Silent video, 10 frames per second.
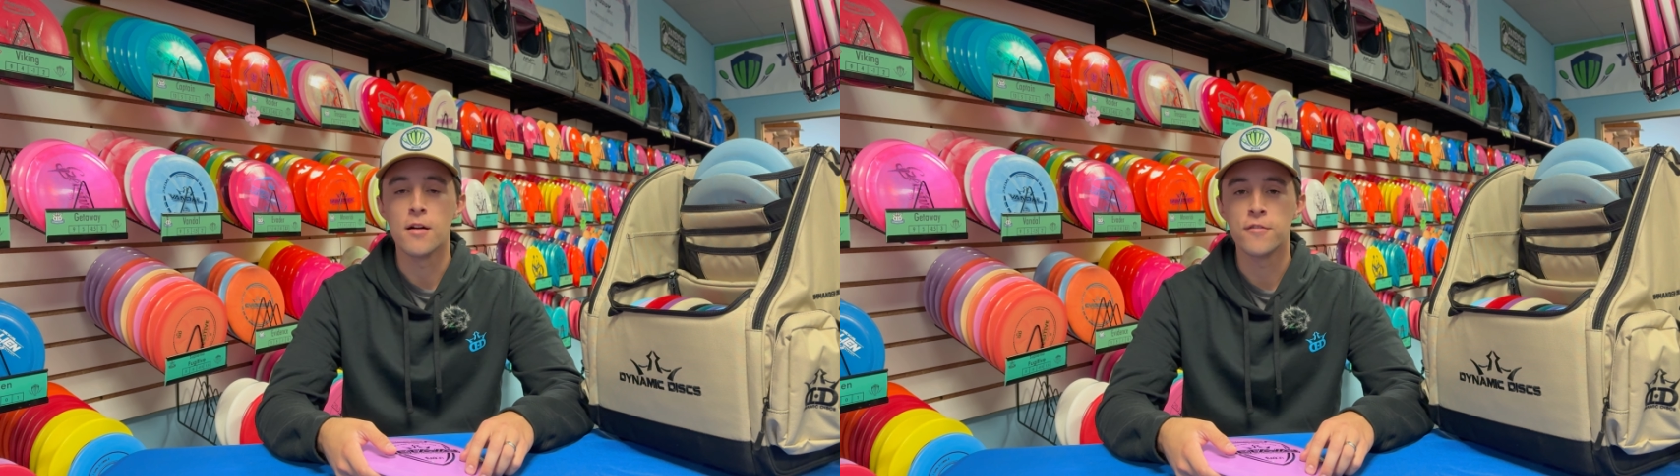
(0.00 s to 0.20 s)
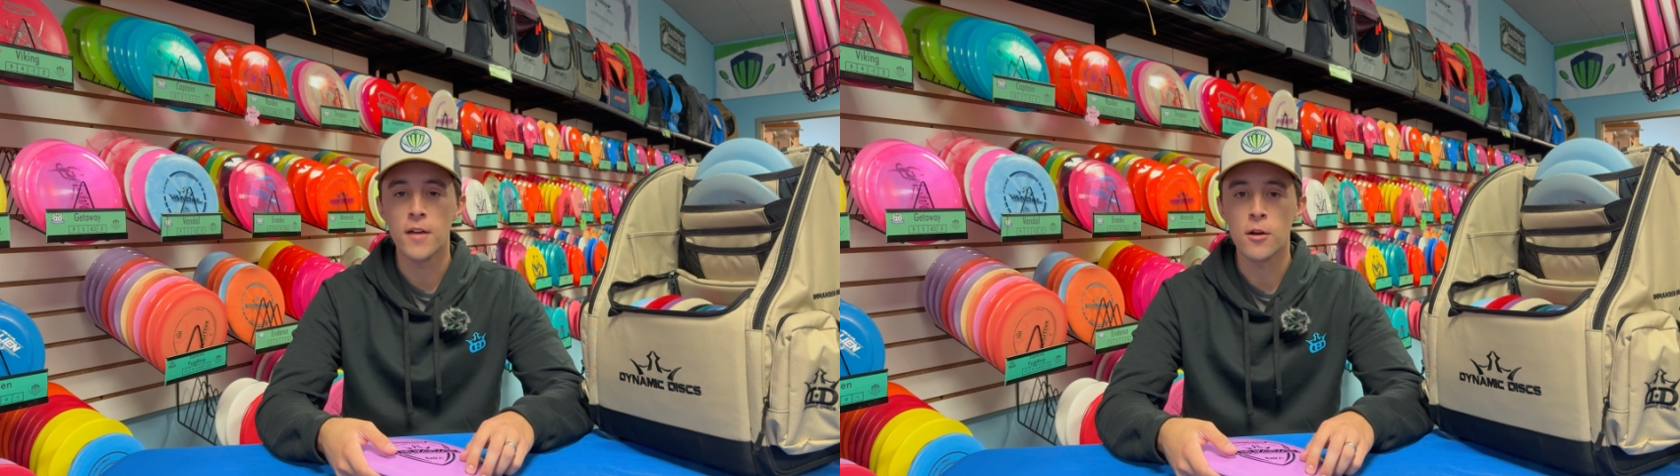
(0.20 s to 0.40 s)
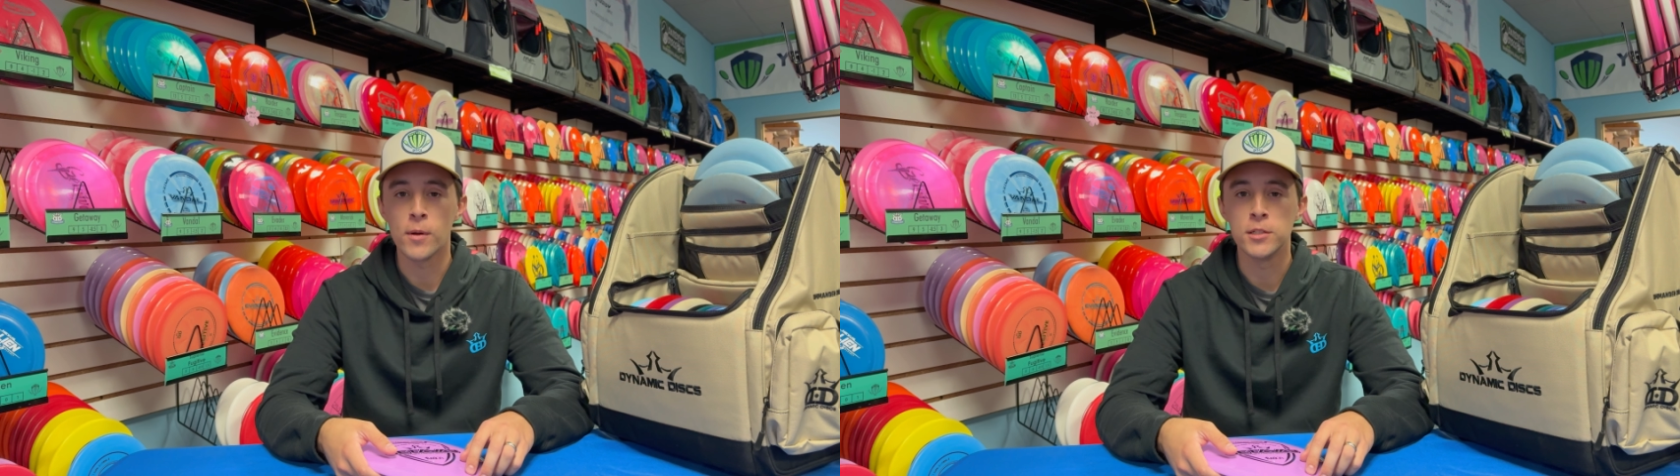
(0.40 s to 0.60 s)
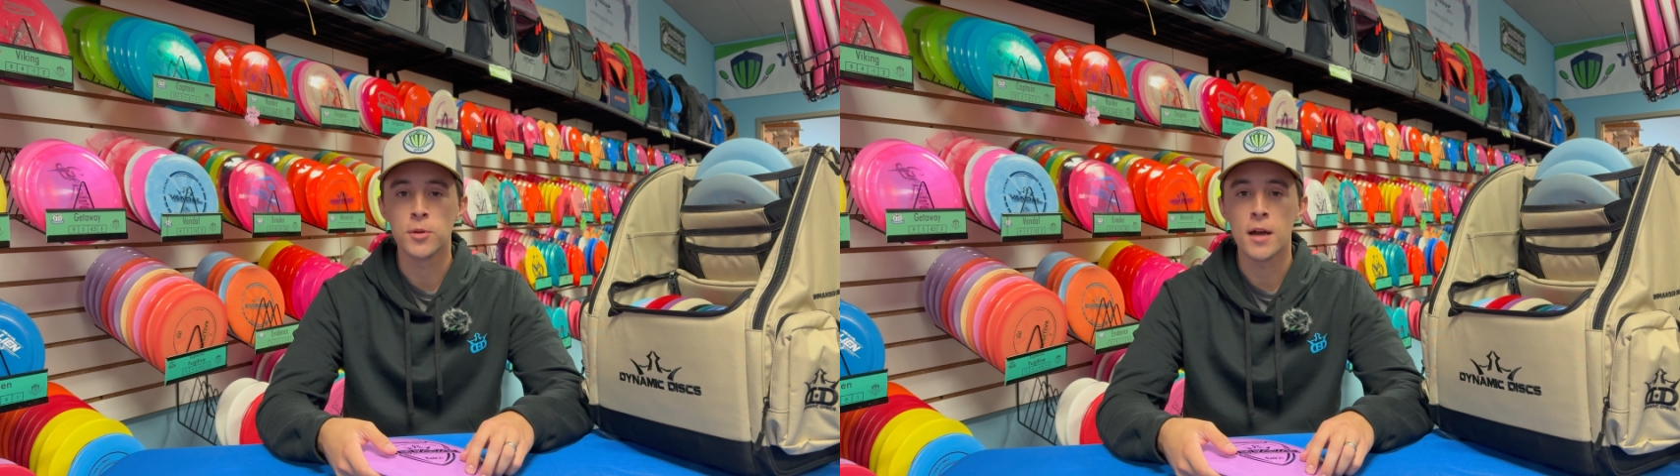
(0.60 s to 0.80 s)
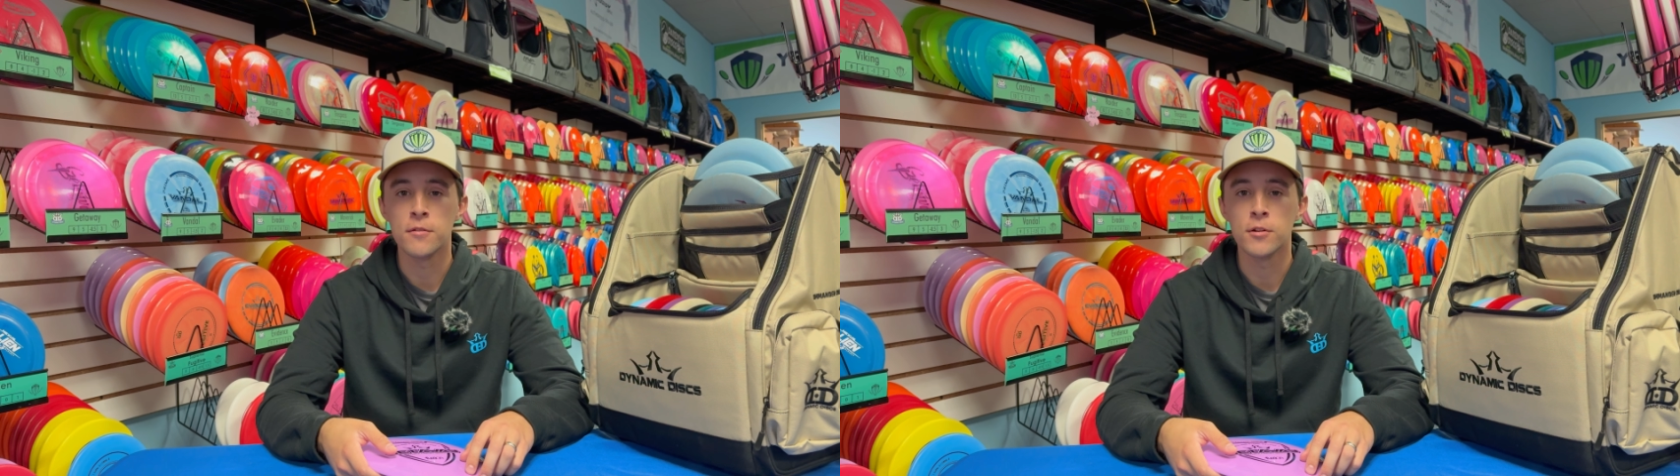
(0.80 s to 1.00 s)
fairway
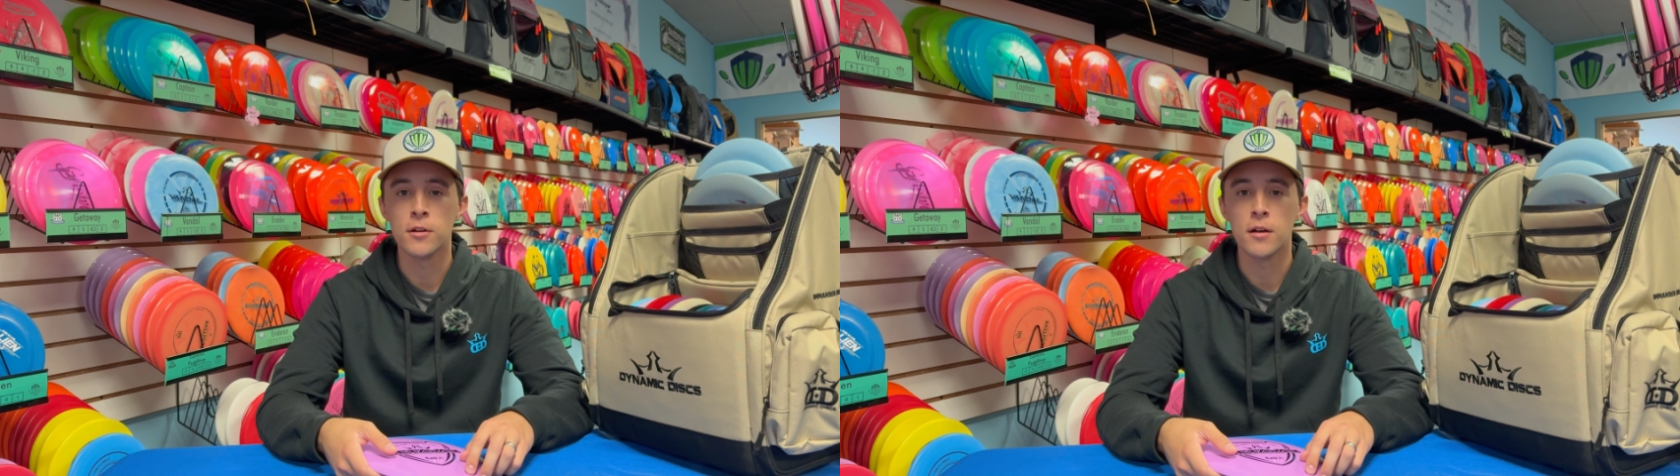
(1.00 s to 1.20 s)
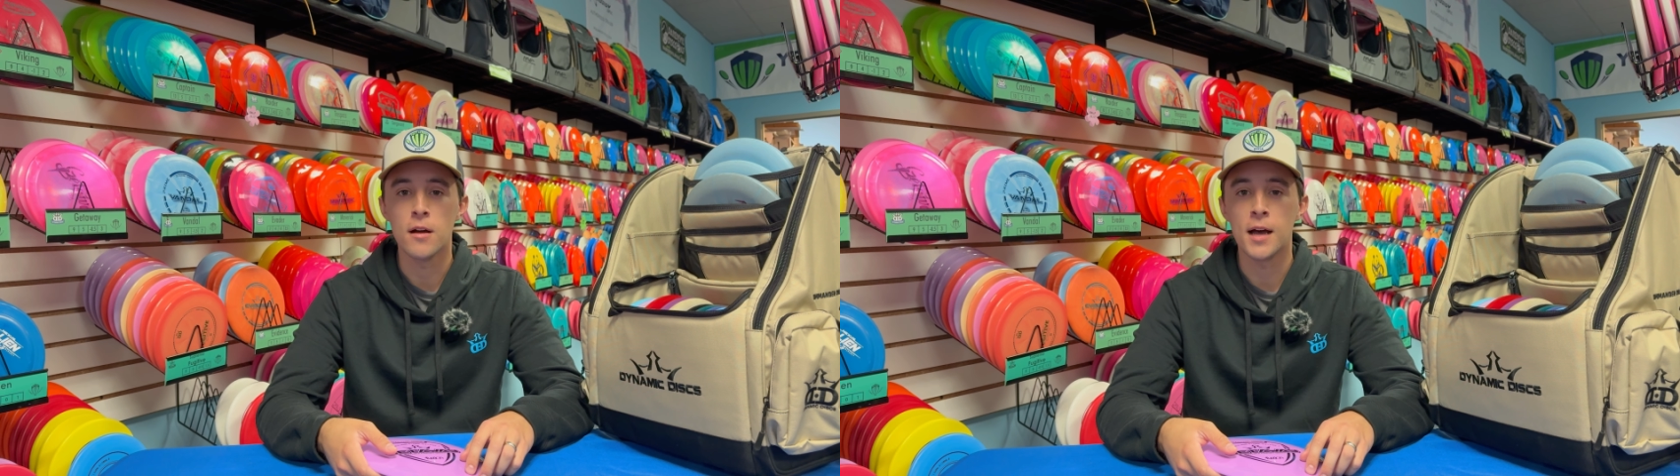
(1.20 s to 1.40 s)
driver.